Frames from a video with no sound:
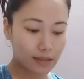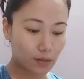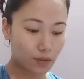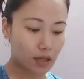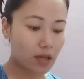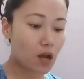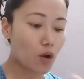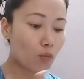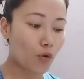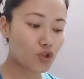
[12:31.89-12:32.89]
Okay,
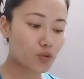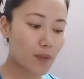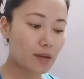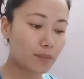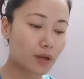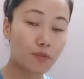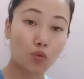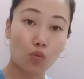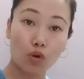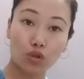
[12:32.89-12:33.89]
washerman becomes
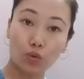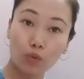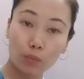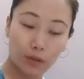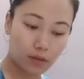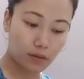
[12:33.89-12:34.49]
washerwoman,